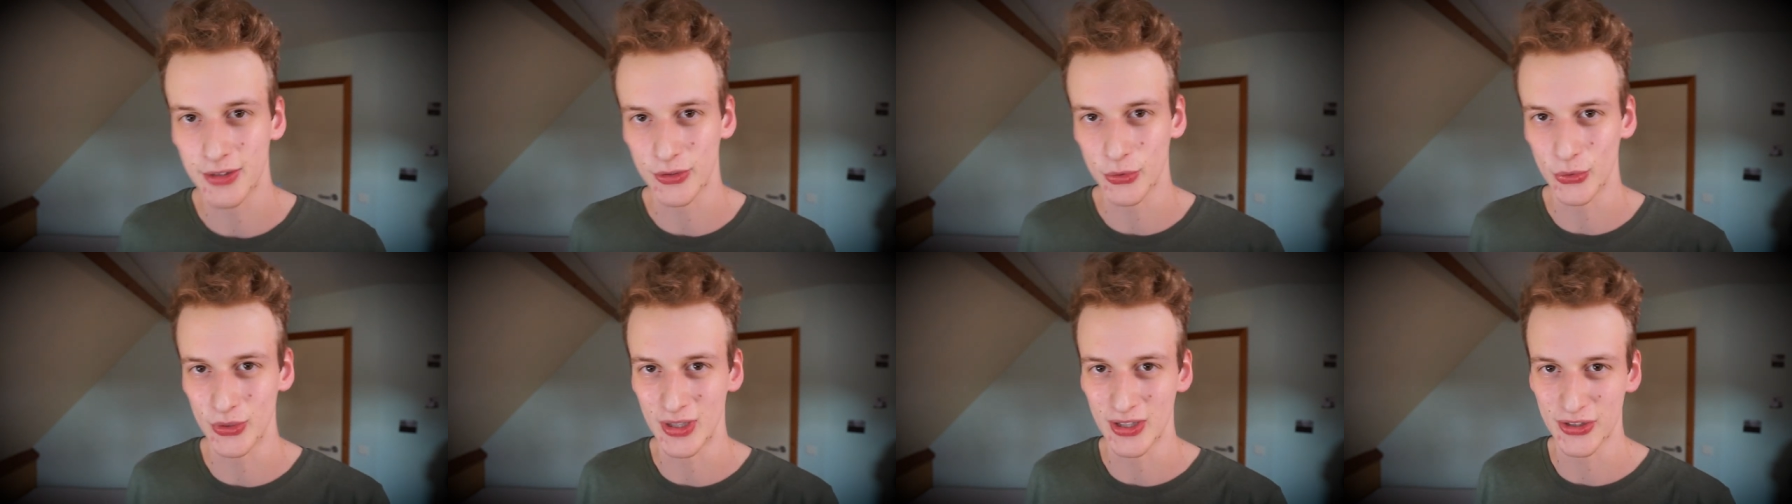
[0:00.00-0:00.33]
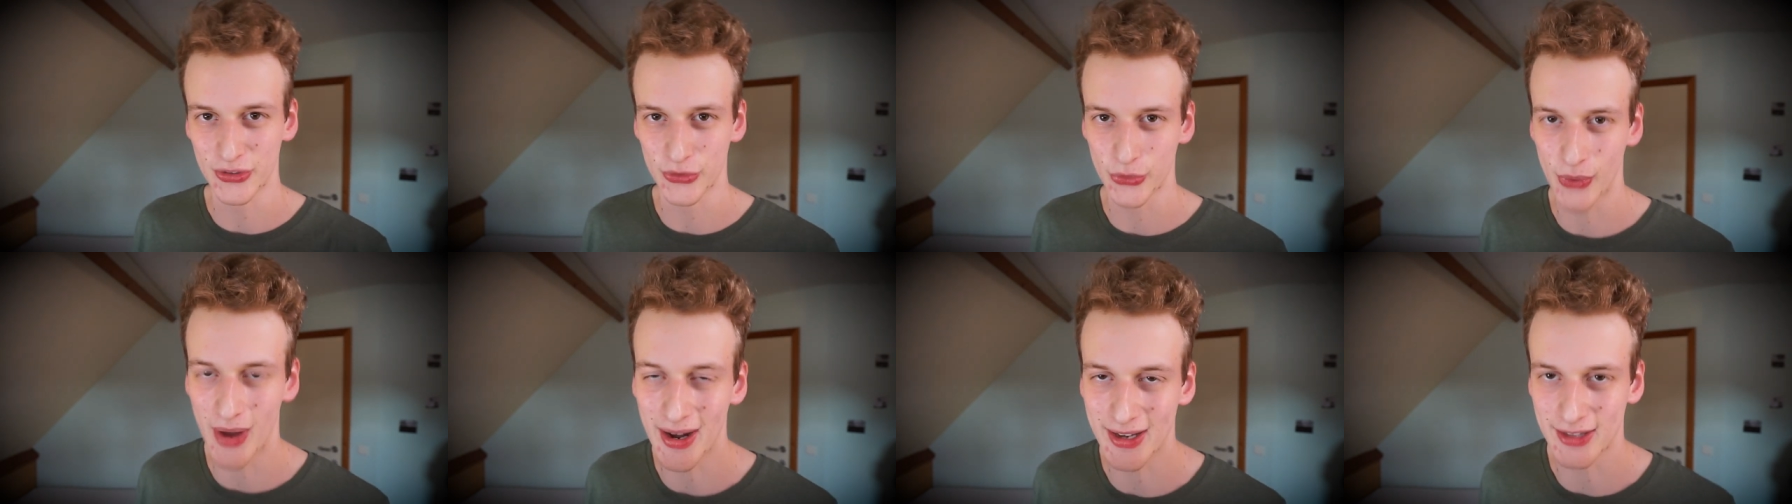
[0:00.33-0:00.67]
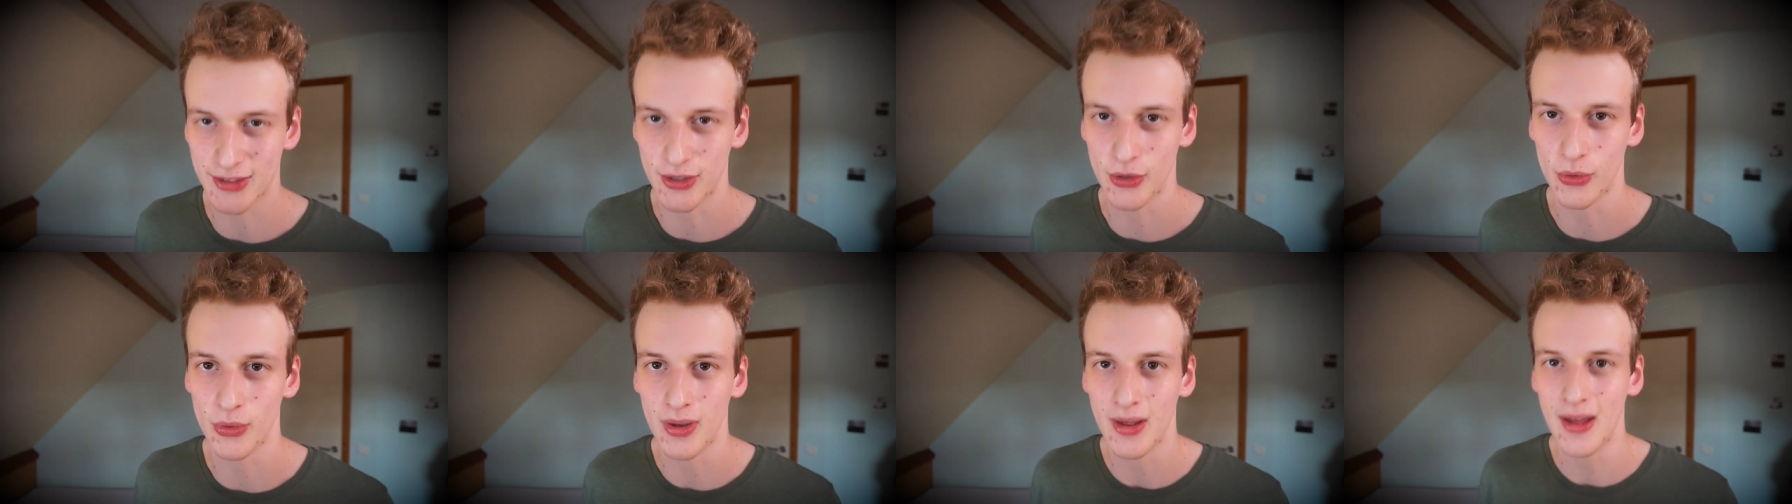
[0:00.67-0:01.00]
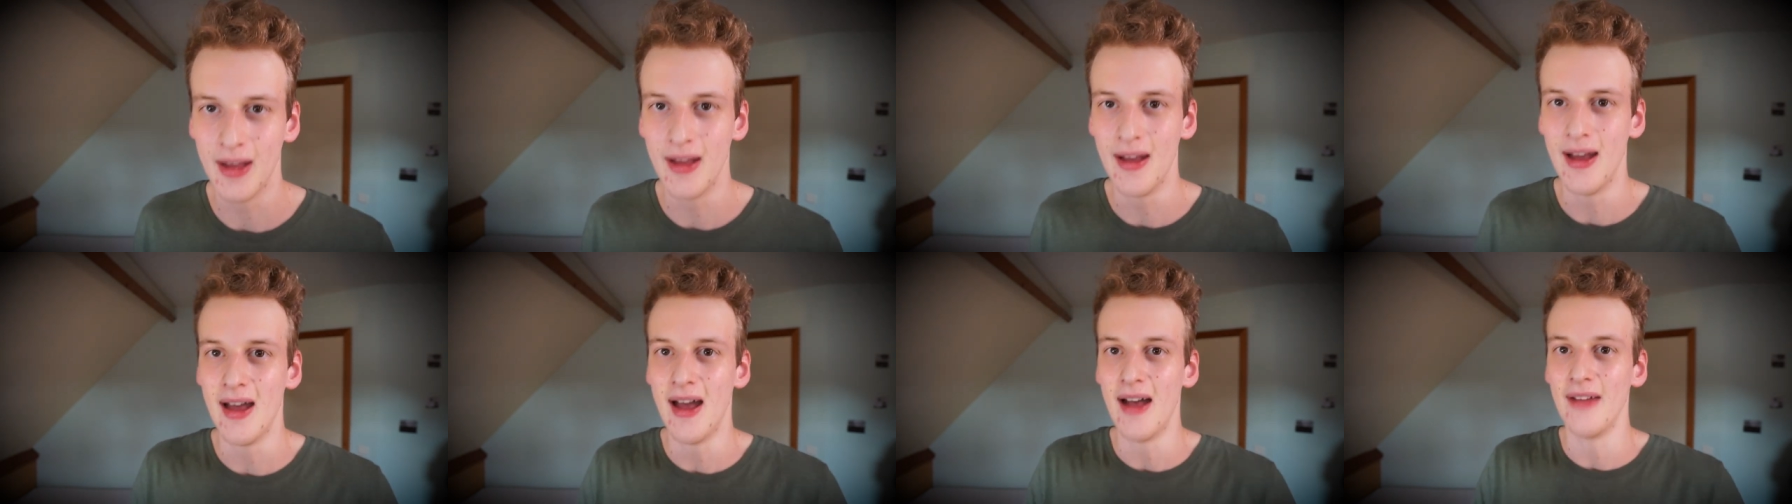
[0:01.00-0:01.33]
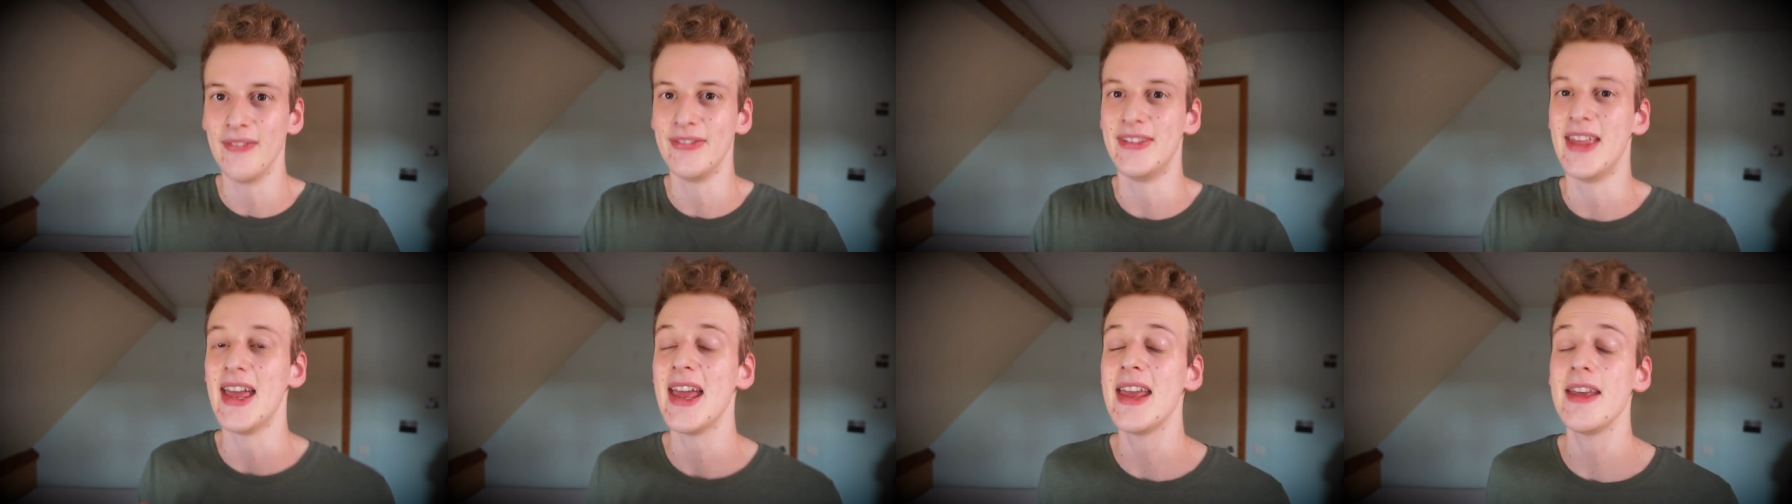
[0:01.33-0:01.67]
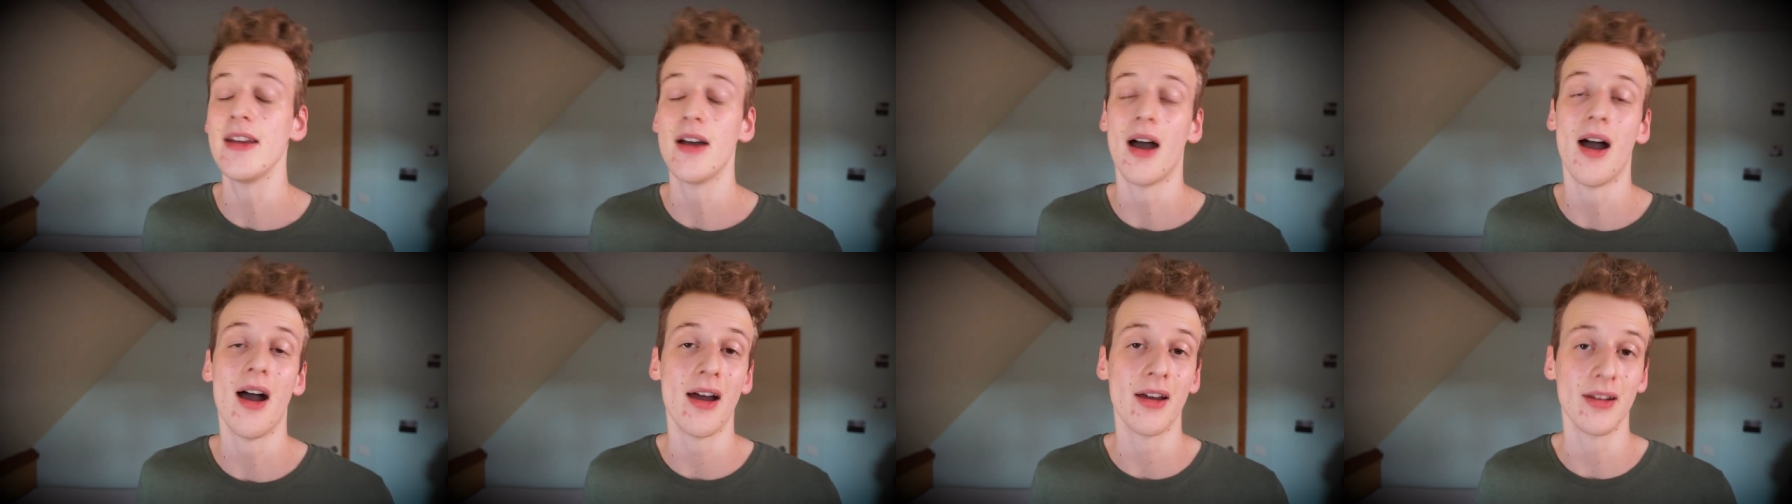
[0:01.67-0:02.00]
to distract you. They
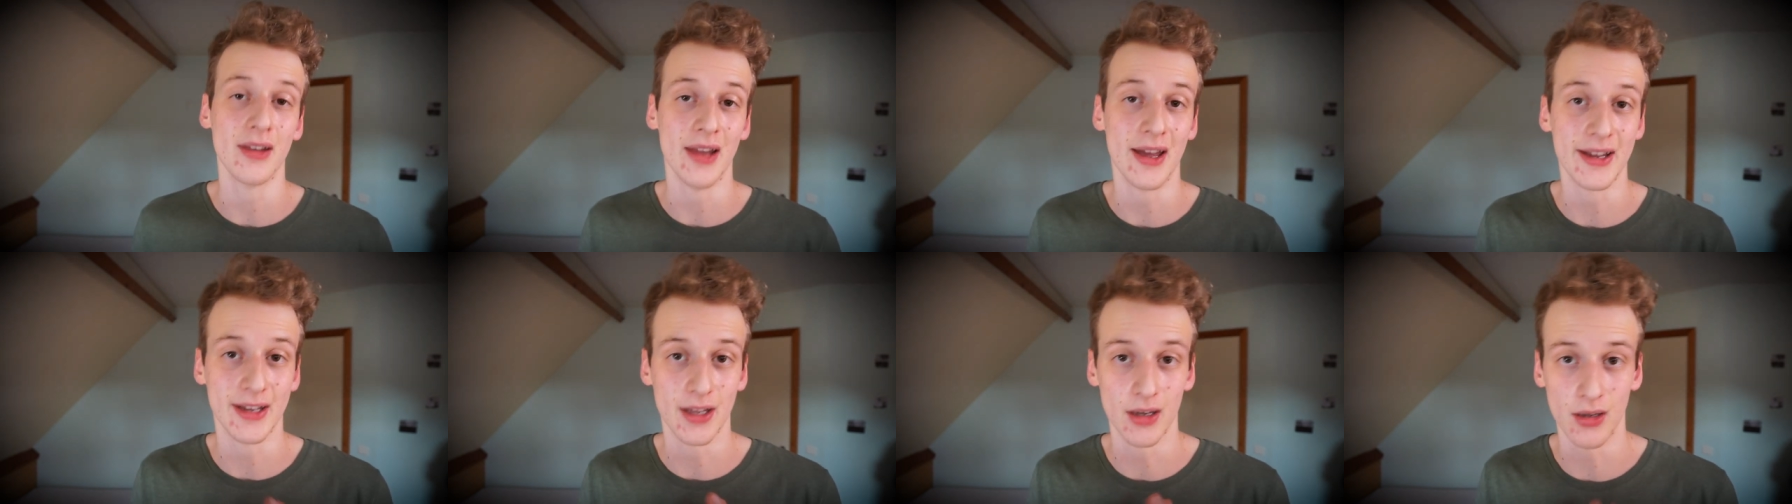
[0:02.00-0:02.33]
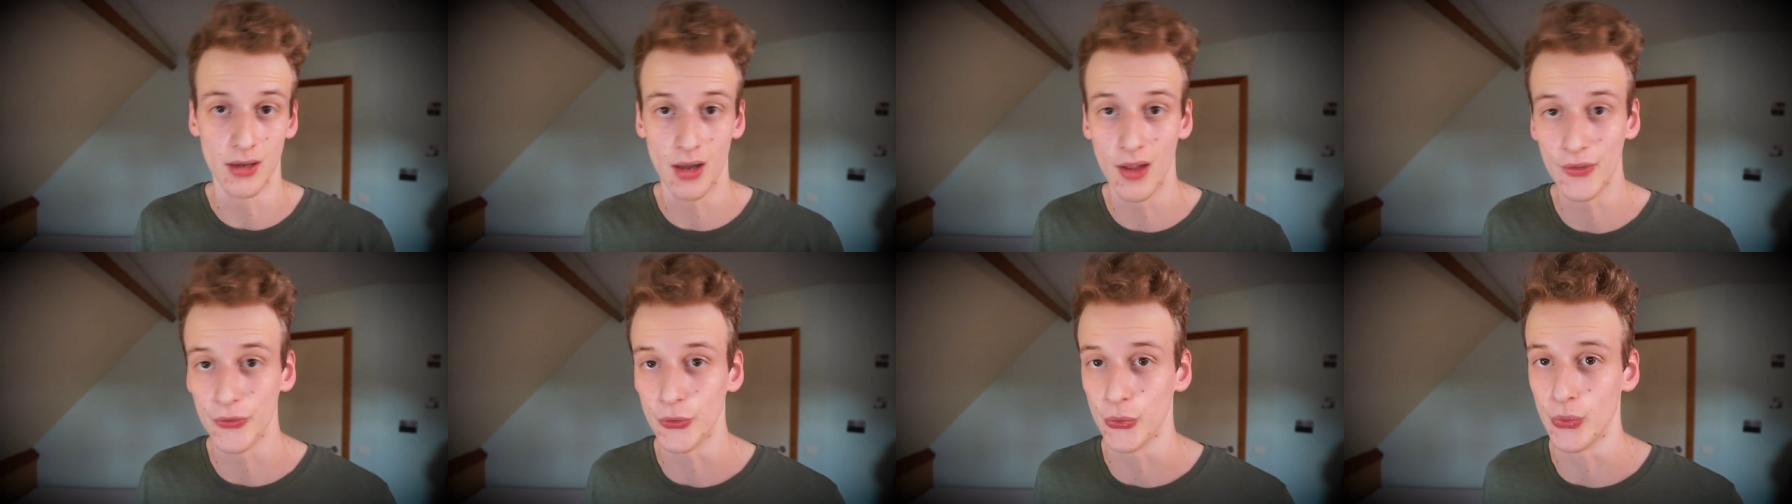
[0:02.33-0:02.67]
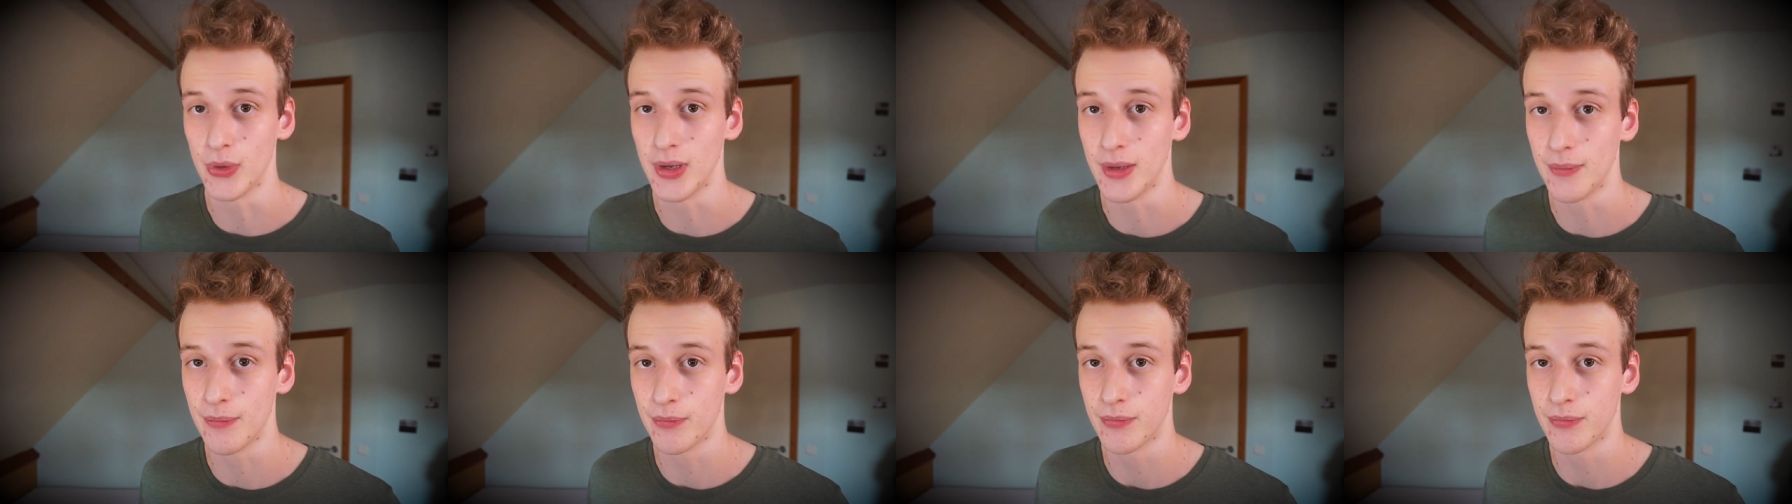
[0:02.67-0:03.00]
are like a lottery.